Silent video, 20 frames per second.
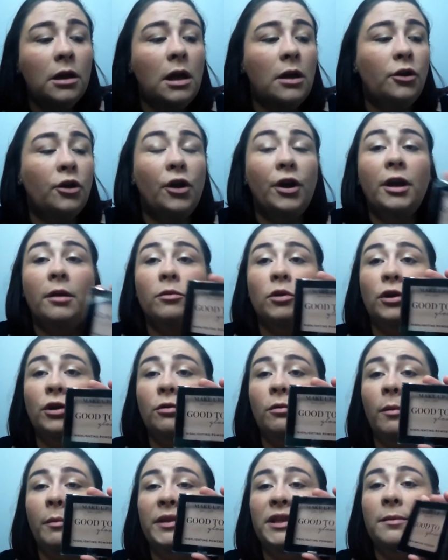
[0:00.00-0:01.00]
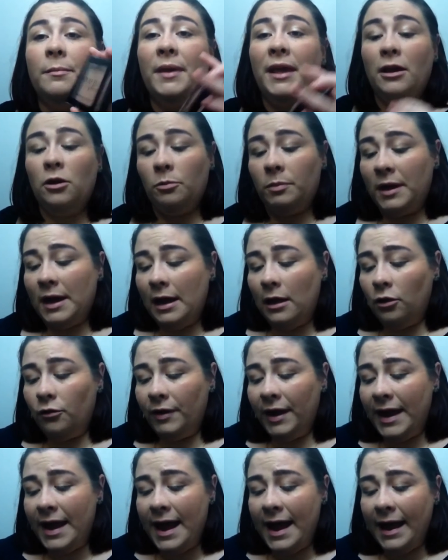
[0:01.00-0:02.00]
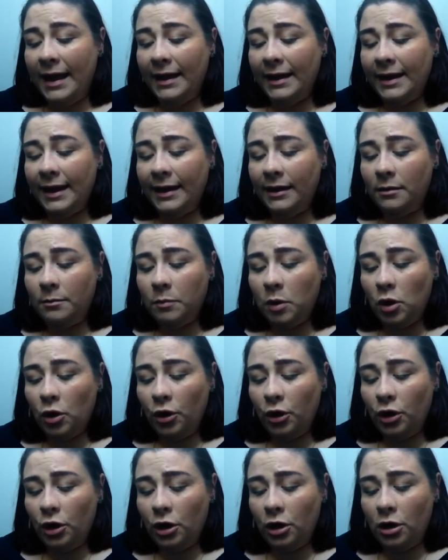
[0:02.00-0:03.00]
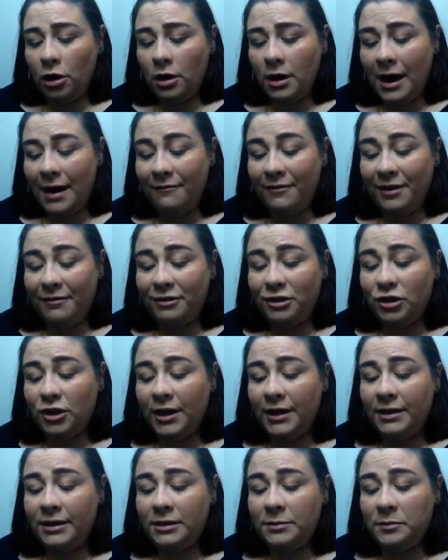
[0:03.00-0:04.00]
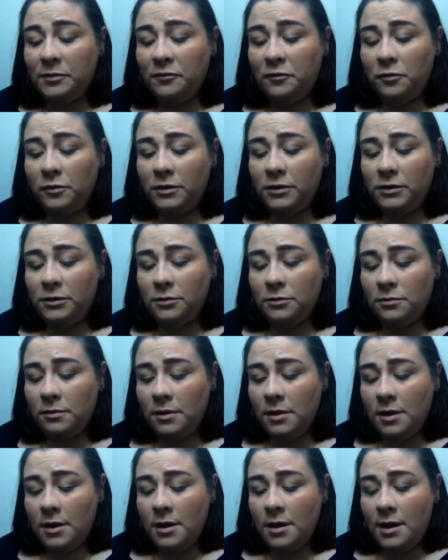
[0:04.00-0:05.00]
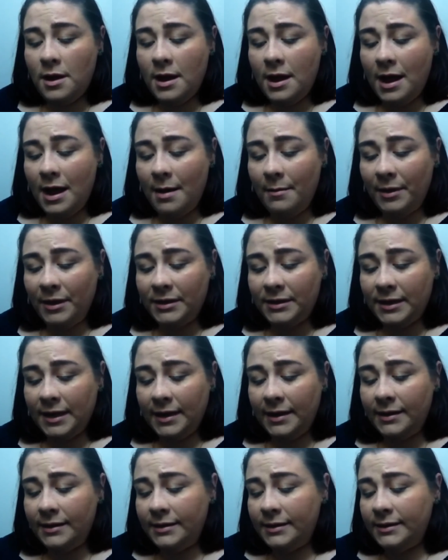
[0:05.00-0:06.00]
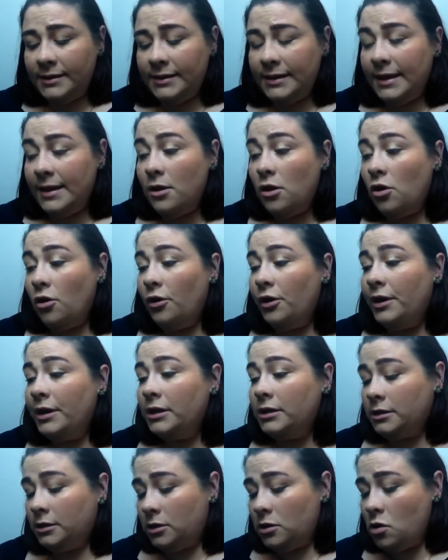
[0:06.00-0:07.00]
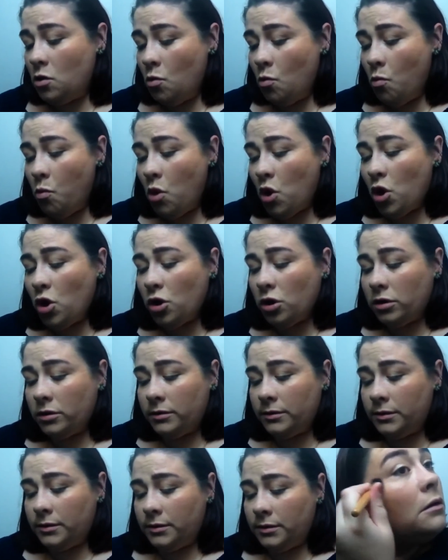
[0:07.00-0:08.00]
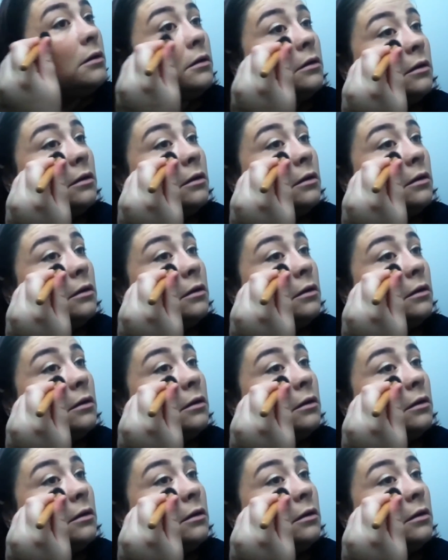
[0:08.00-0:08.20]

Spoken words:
Now I'm going to go in with the Makeup Gallery highlighting powder. I've never tried this before, so I'm excited to see how it works.